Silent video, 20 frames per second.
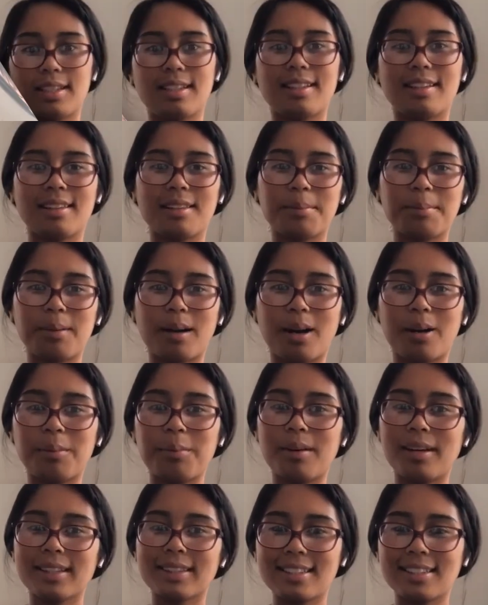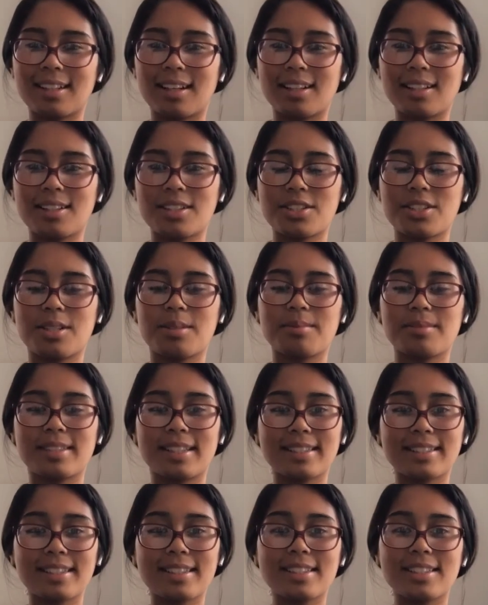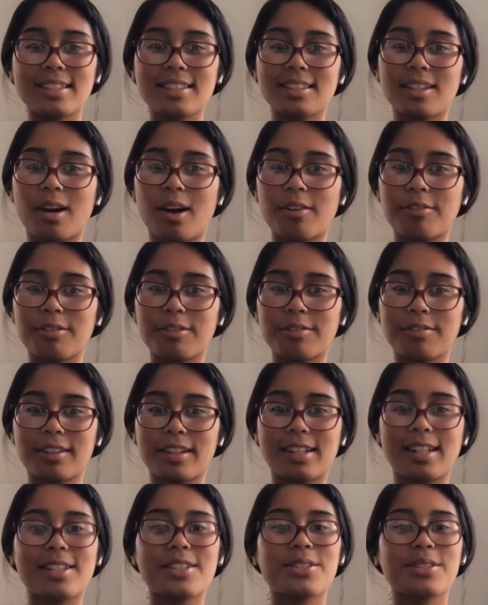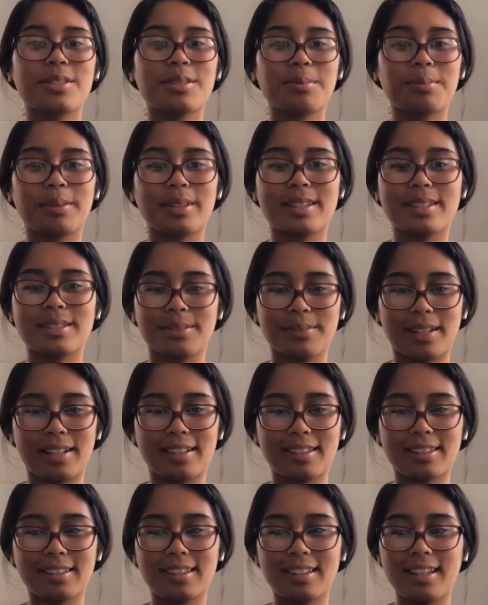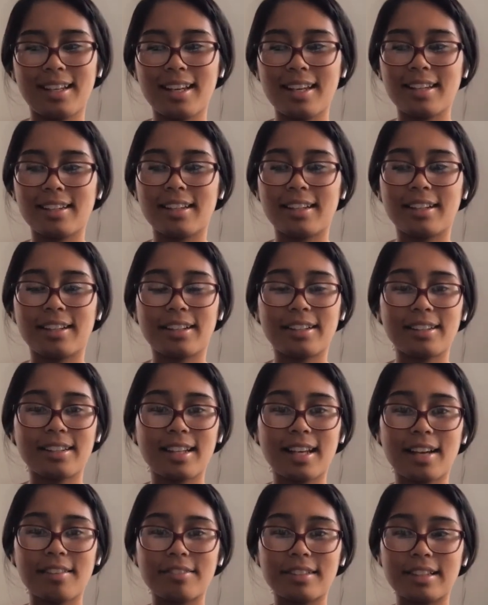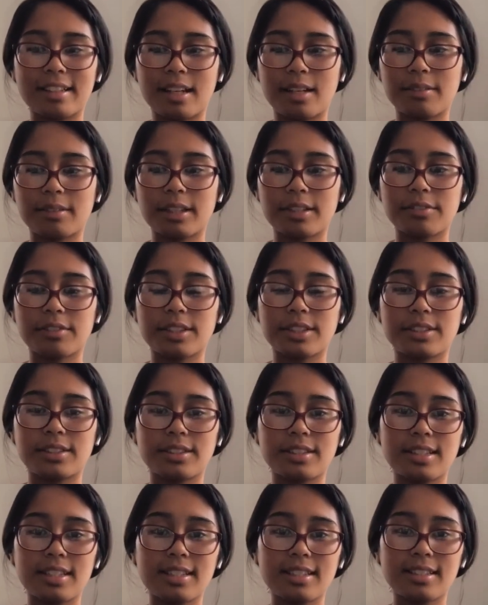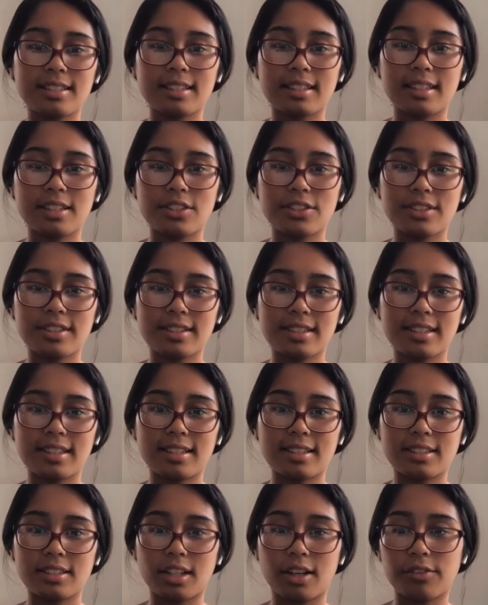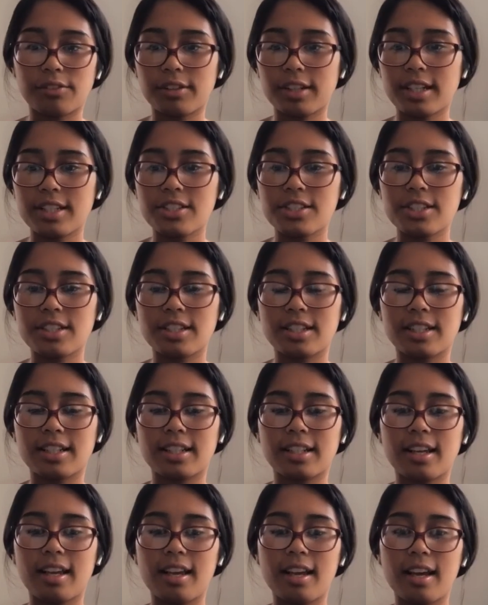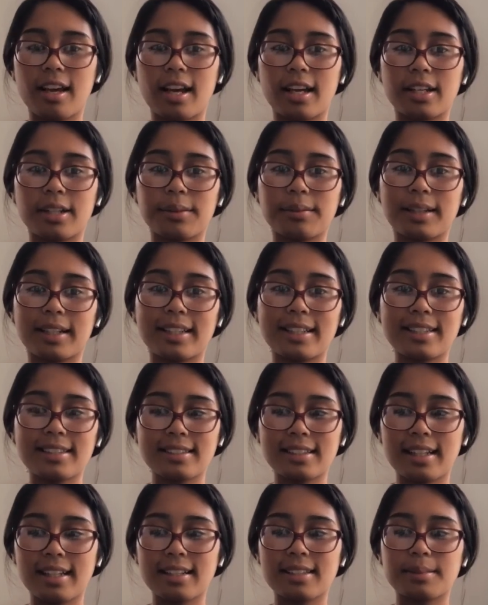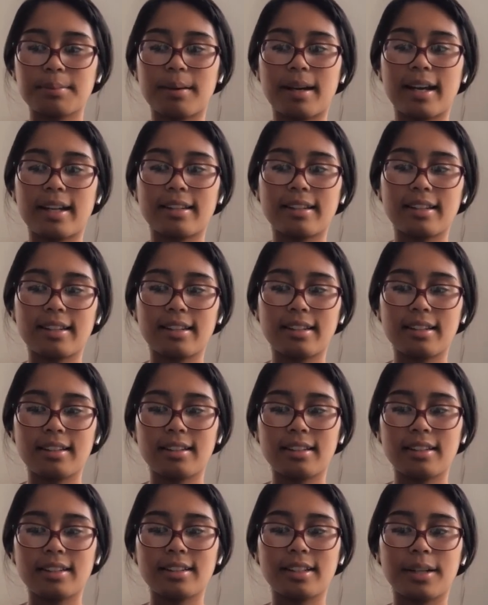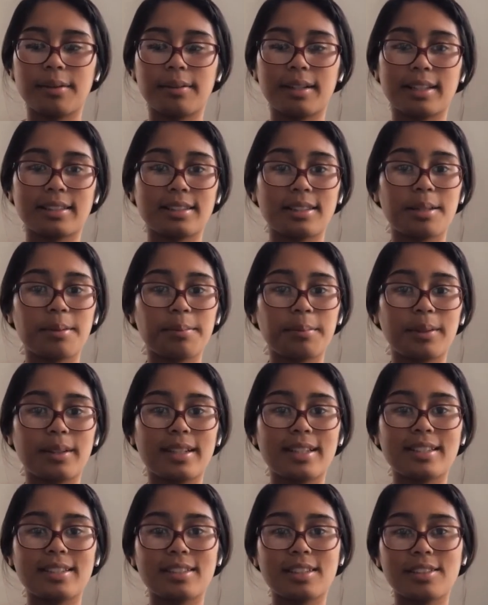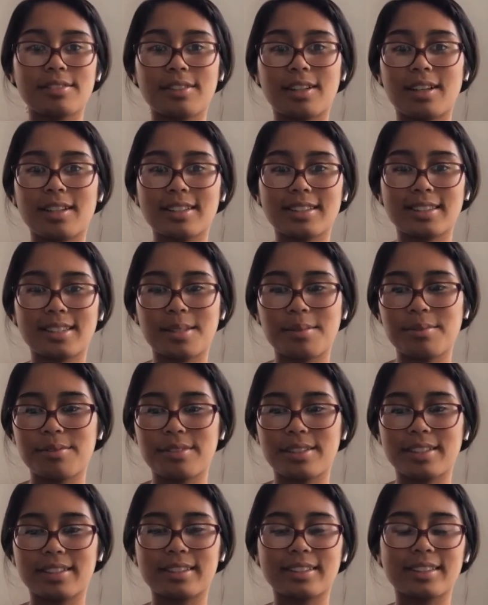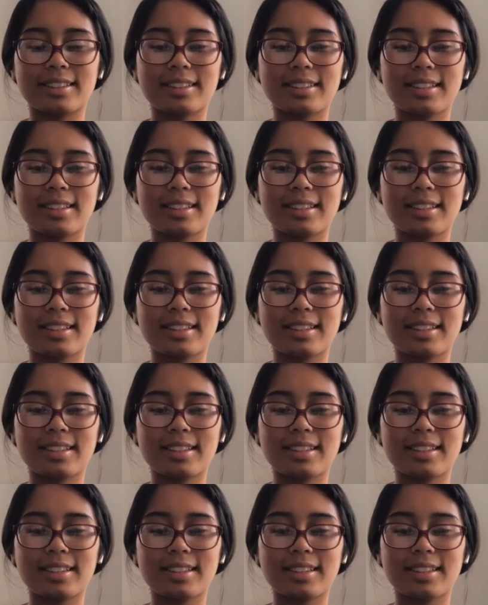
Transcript: The Paubox Scholarship doesn't just offer financial support as well. They currently have a network for students interested in software engineering and are working to expand their network to employees of all STEM fields.